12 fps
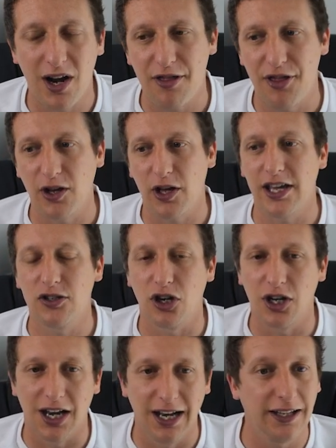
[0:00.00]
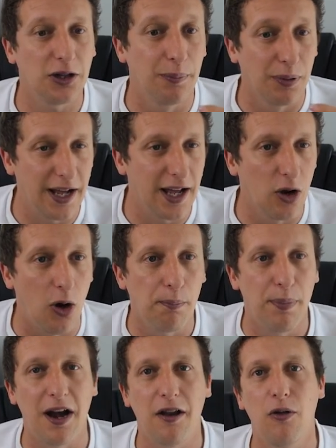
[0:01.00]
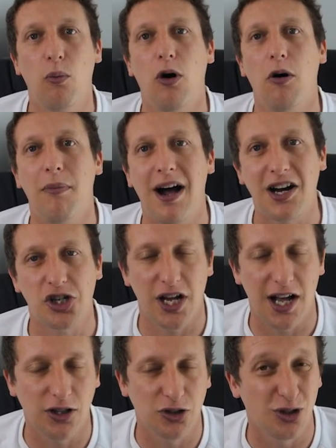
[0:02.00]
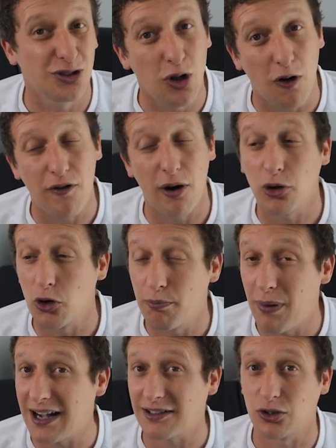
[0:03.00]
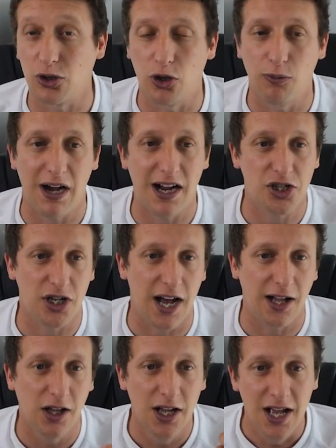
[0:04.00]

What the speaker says: I think he's going to link the play a lot better than what Martial does. Not very good back to goal, Martial.